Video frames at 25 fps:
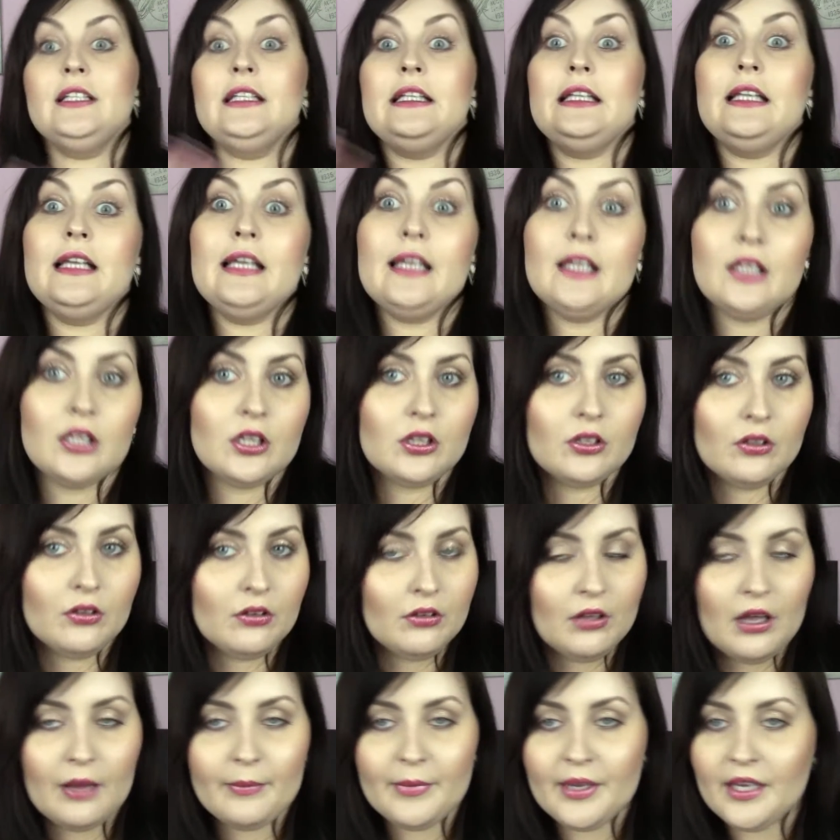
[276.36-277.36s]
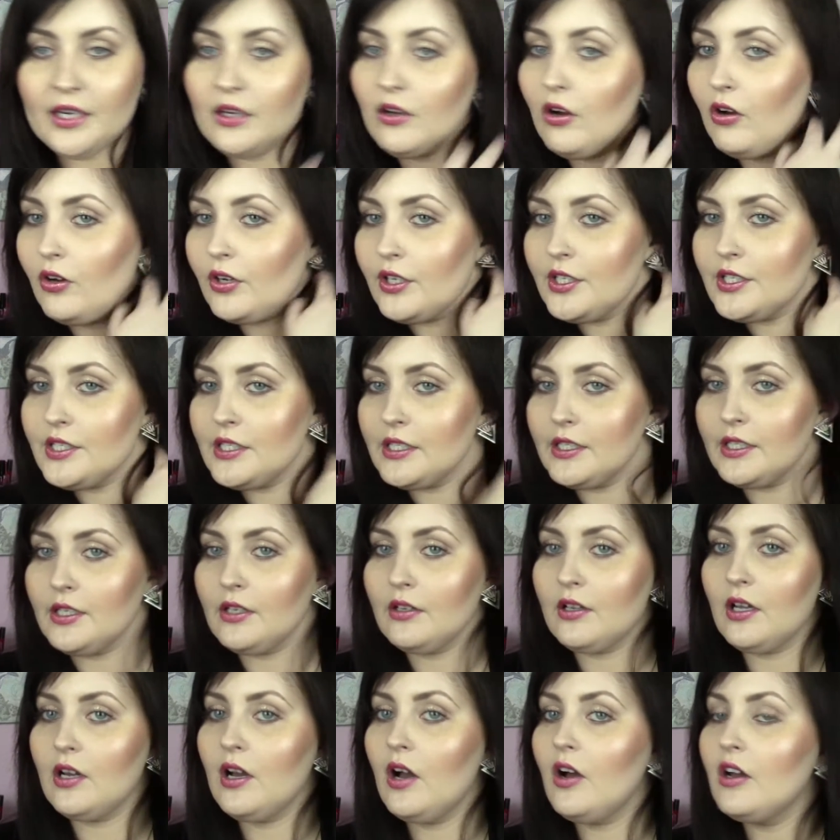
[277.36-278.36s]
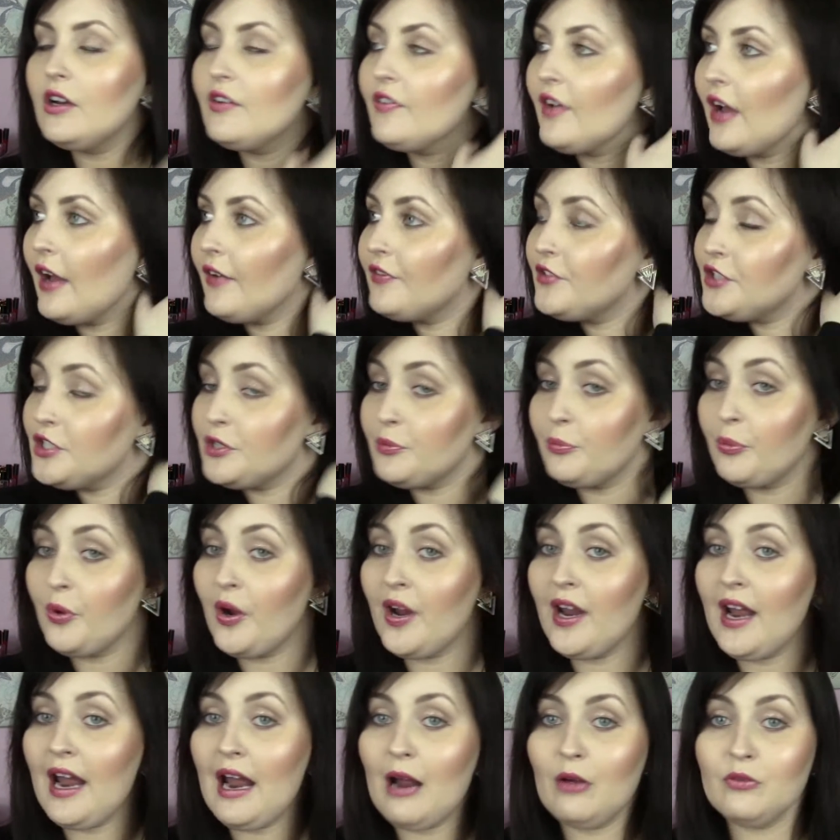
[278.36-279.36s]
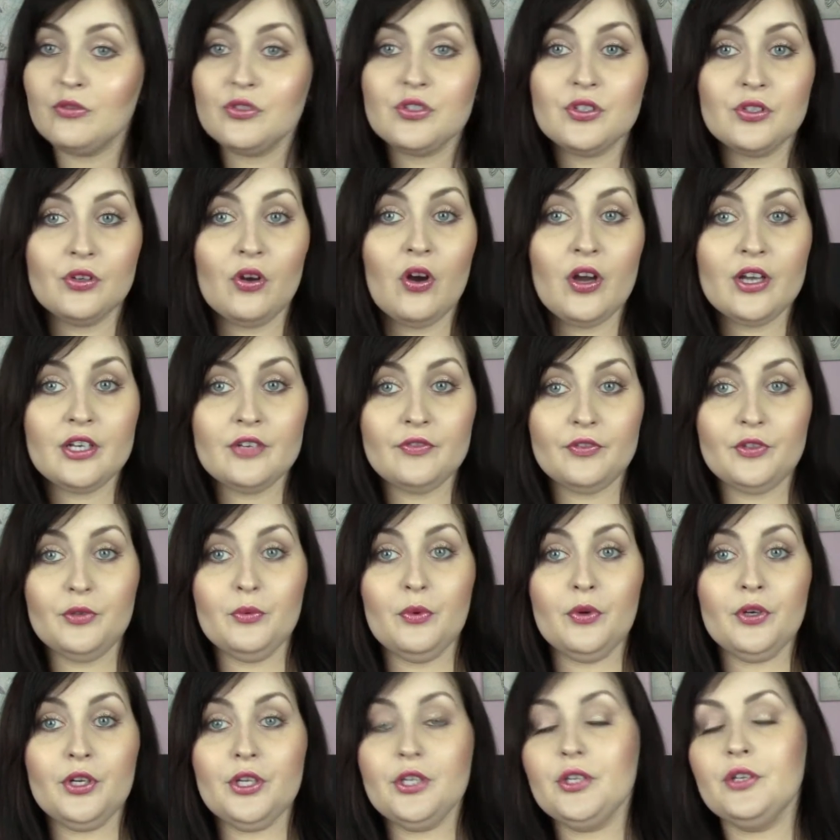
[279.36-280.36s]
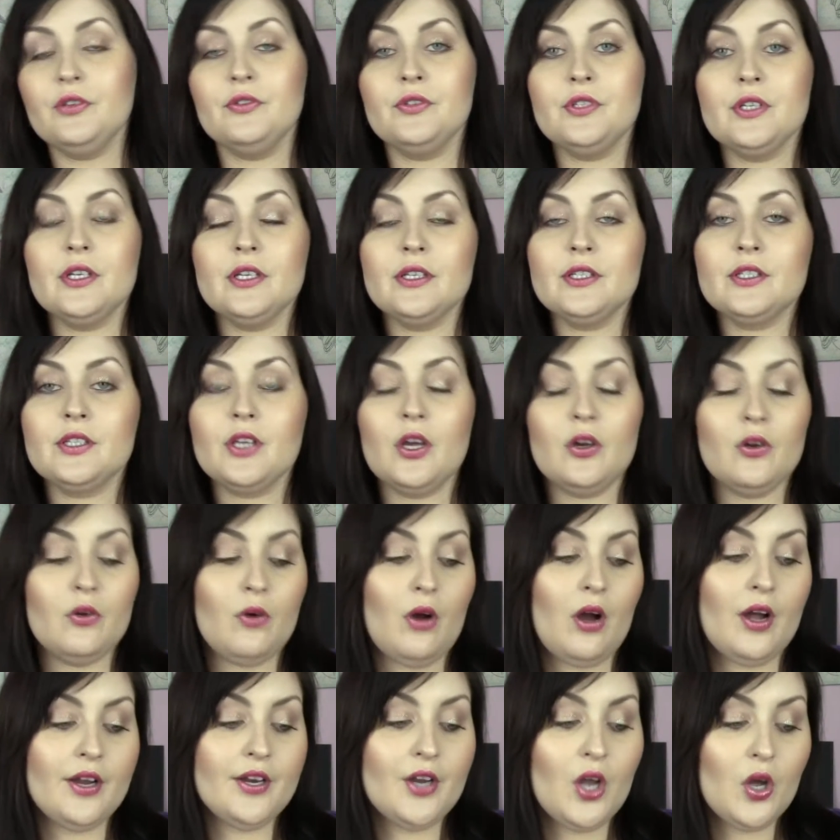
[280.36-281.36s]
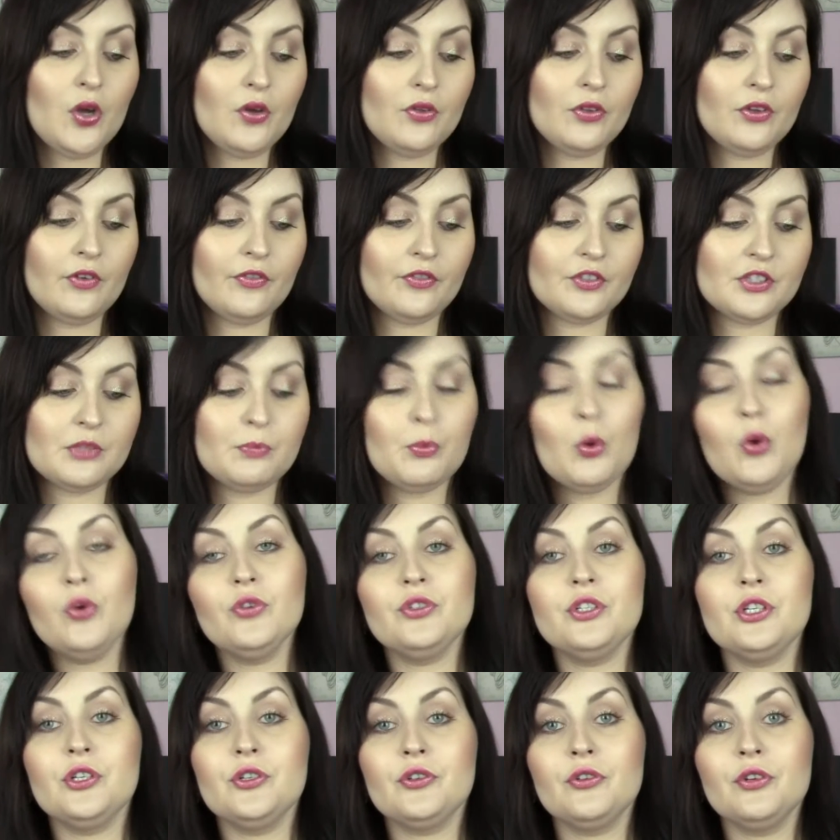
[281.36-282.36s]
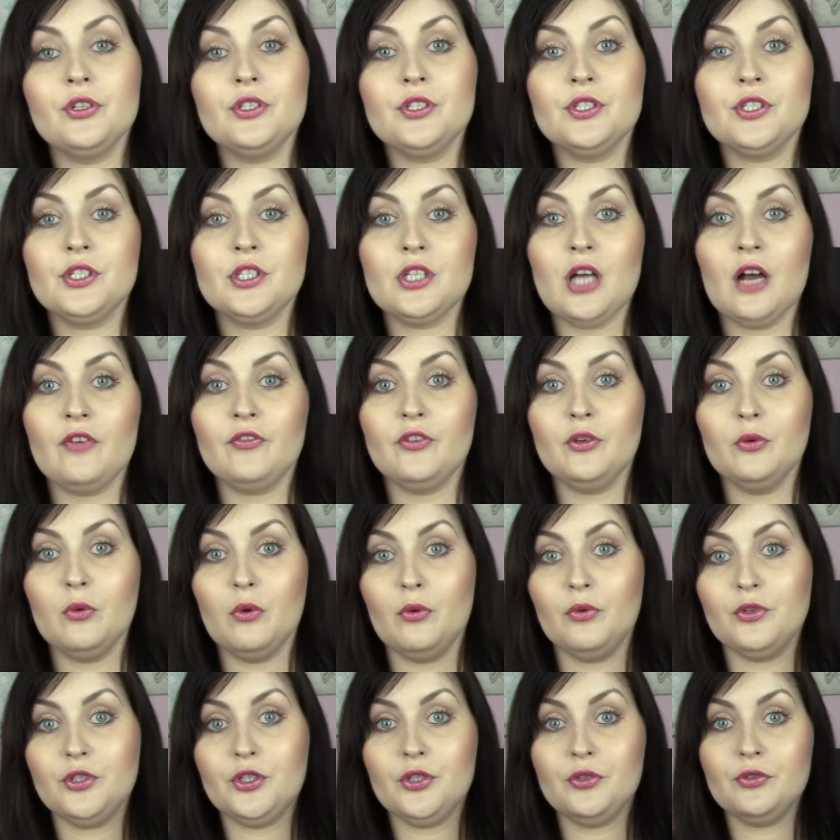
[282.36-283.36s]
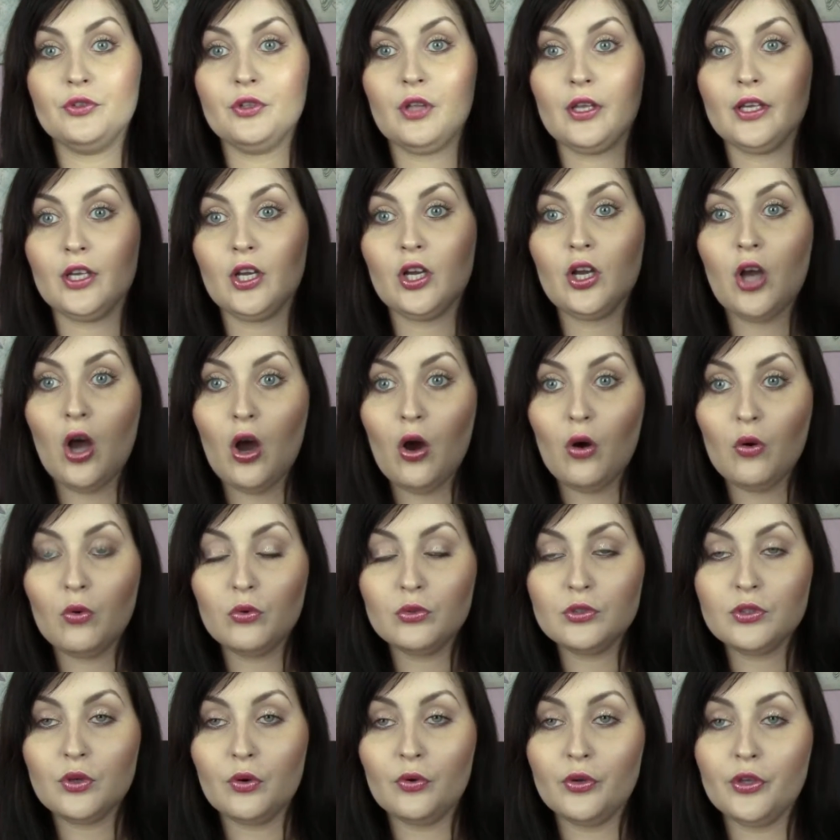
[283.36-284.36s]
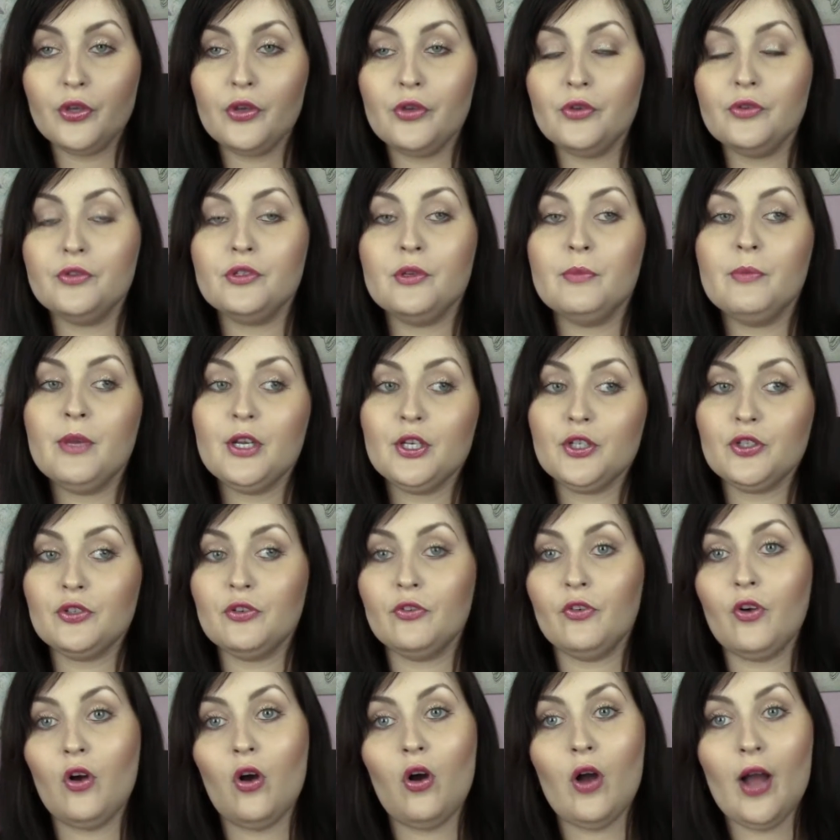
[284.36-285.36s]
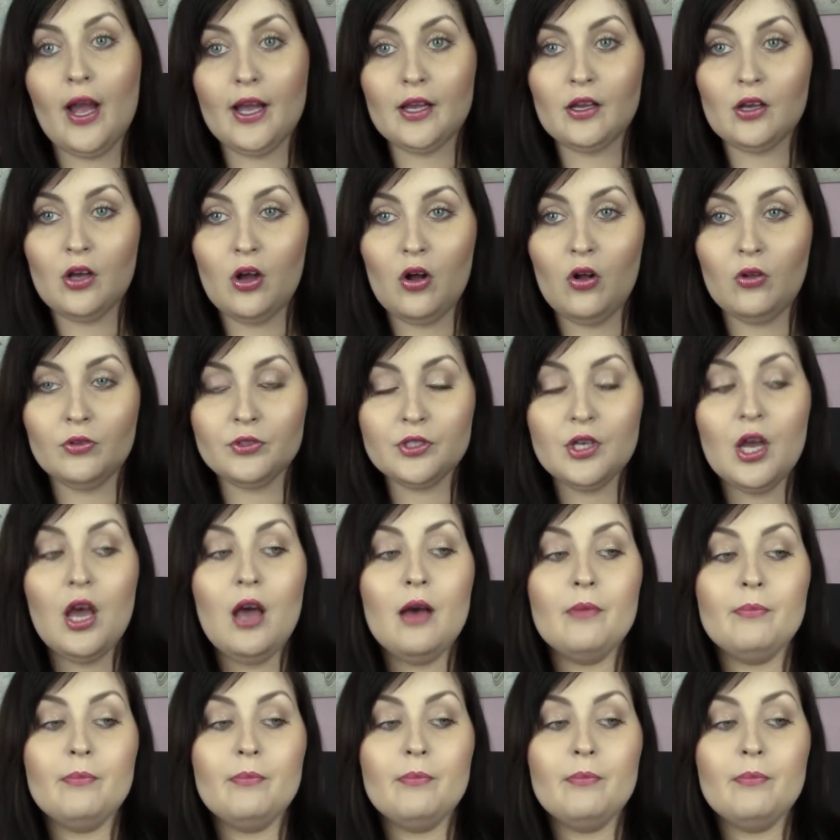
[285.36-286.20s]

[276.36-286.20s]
lethal. I mean, honestly, you kind of have to spray it outside if you want to use it. So I know that for sports injuries and stuff, you always use like cold, or you use a mixture of hot and cold,